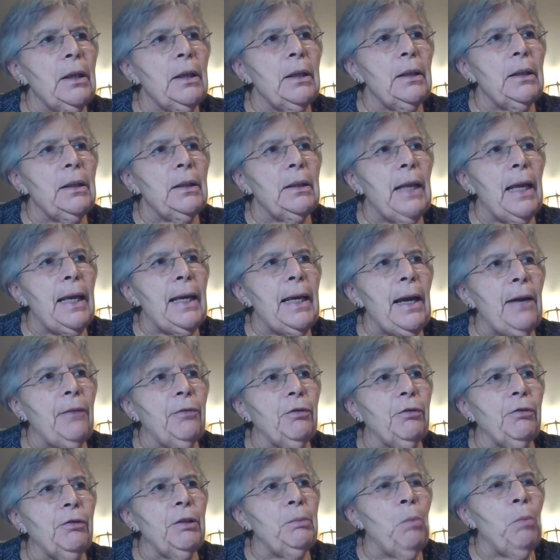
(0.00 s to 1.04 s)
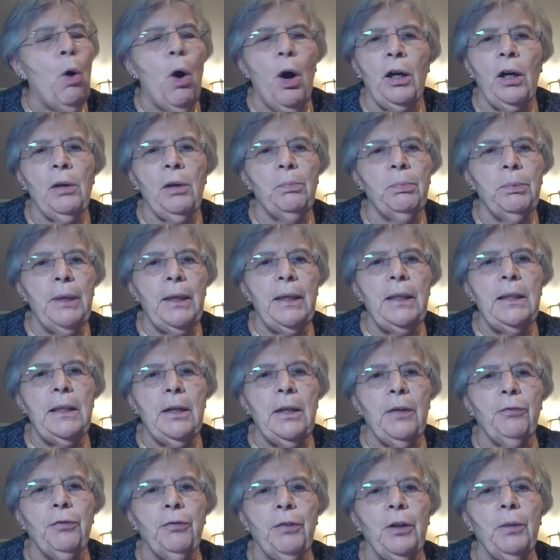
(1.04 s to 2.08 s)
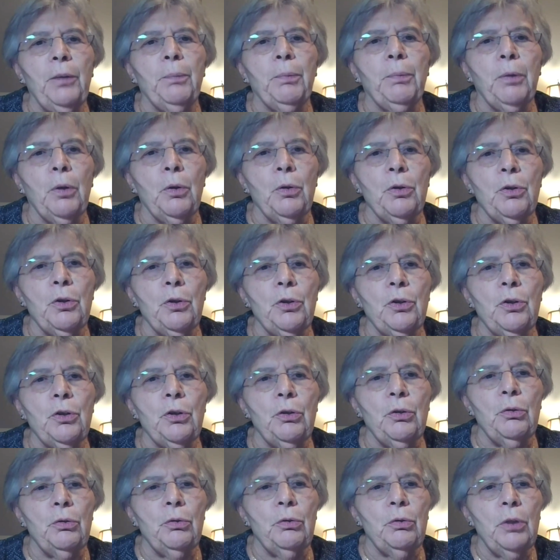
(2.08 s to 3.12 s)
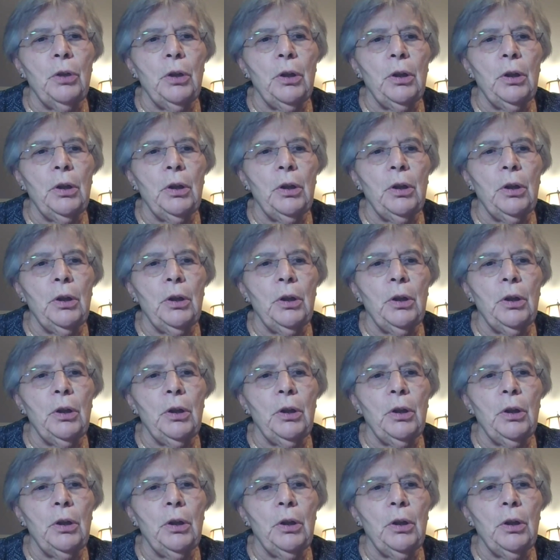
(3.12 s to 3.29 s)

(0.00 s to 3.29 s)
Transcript: they have a remarkably different approach to,